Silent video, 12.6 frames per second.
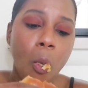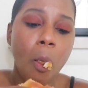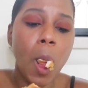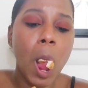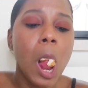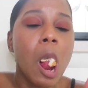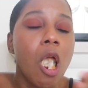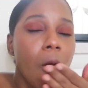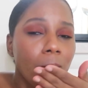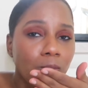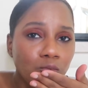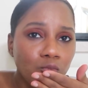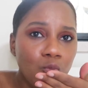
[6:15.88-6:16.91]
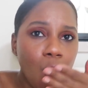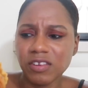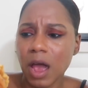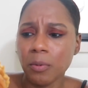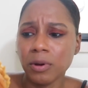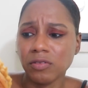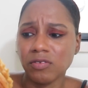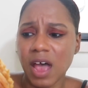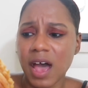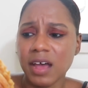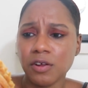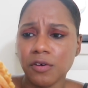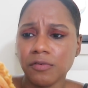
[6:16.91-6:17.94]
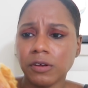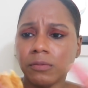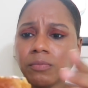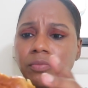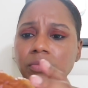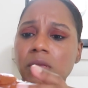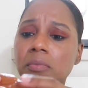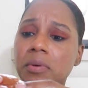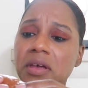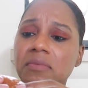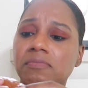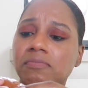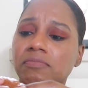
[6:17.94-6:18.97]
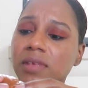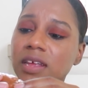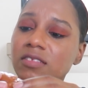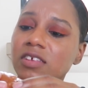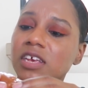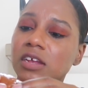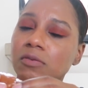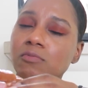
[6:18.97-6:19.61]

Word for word: Mm. It's not worth dying over but it's good.